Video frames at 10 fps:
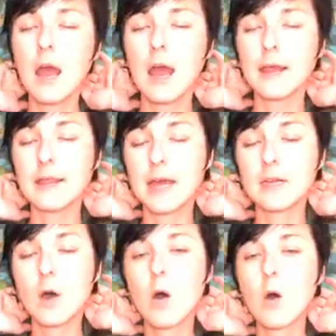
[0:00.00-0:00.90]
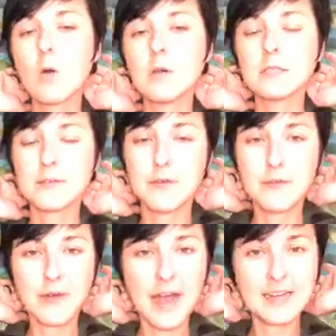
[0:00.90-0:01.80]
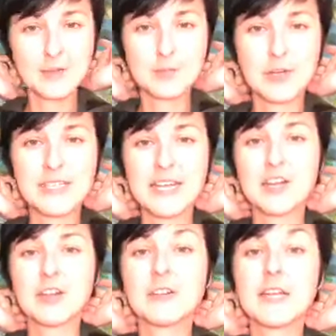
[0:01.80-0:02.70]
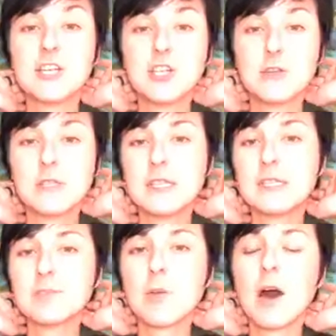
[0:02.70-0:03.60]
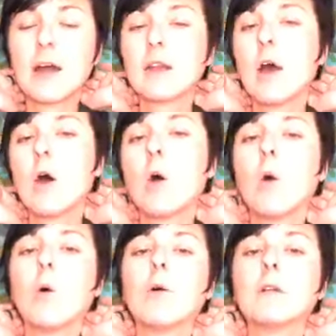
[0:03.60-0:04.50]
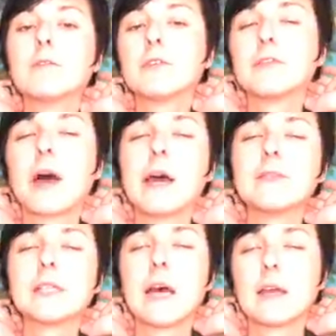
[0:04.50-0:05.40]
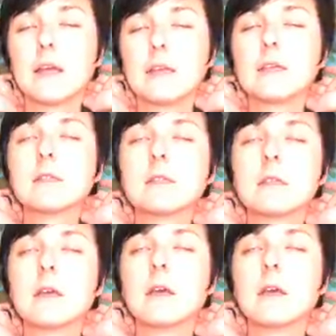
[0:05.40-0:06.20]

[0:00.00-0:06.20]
And then hold. If you find a particularly juicy spot, hold for 5 seconds.